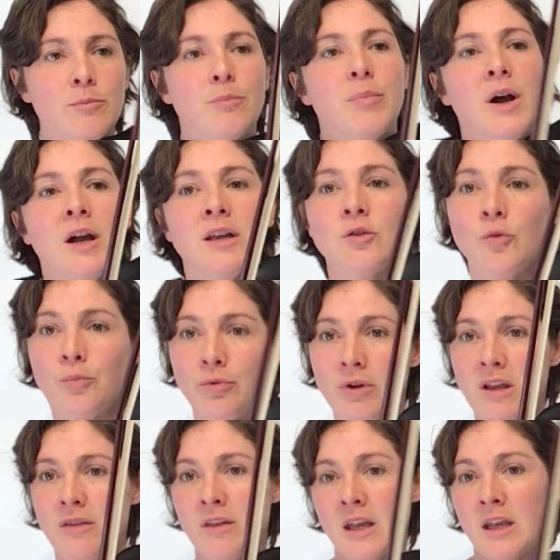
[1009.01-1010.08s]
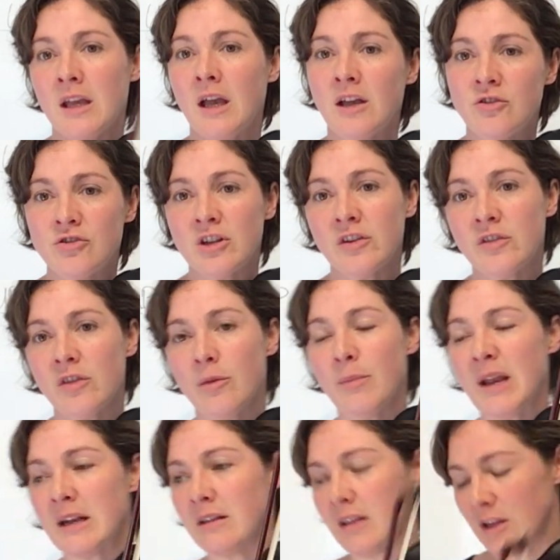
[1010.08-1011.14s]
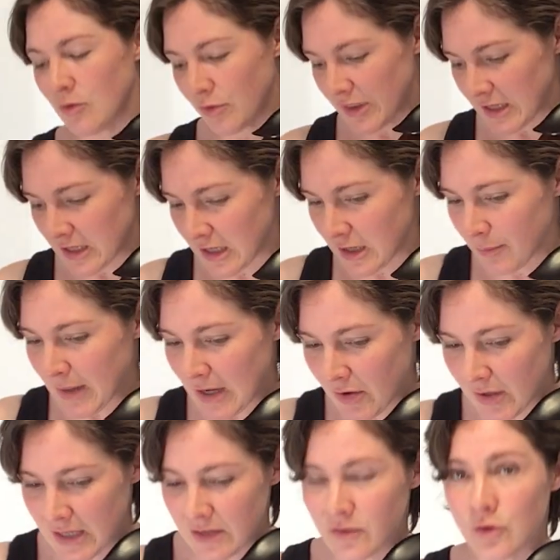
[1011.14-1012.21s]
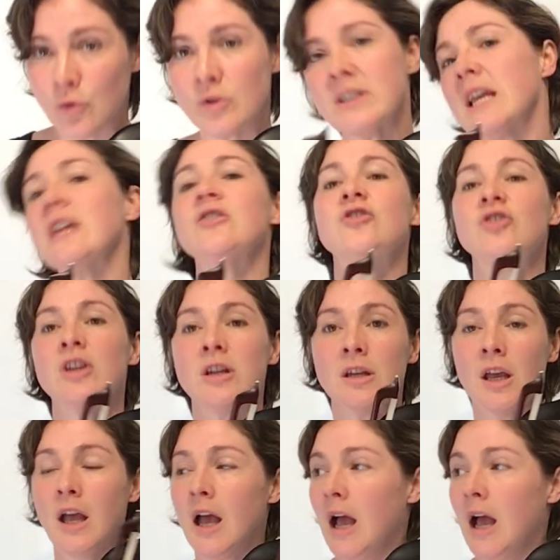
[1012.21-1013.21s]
by your breathing, and just the main thing you're thinking about is your tension